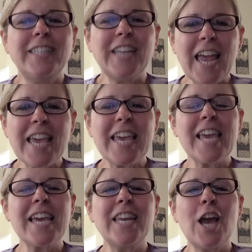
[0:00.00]

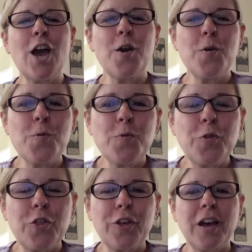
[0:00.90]
taking an
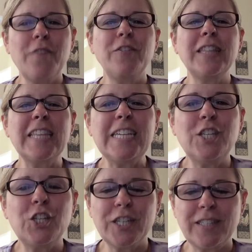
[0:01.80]
oath of
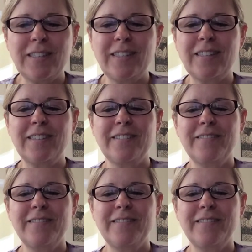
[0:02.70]
allegiance